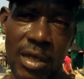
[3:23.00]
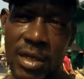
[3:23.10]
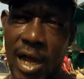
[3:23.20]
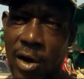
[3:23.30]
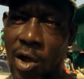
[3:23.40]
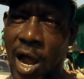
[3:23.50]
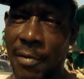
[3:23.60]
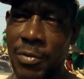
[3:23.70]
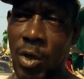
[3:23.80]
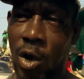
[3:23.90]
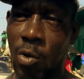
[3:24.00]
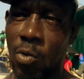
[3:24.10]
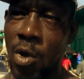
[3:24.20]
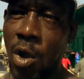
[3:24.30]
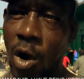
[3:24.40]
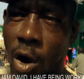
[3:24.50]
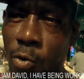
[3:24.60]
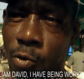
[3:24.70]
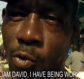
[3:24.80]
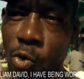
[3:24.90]
years now. I don't have any
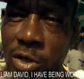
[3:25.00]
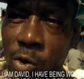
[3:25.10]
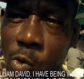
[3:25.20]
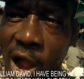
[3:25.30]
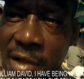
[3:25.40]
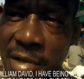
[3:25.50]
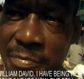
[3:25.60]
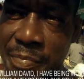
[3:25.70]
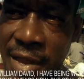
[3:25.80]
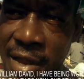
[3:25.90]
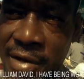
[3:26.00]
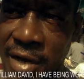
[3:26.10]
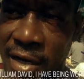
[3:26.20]
uh, requirement pay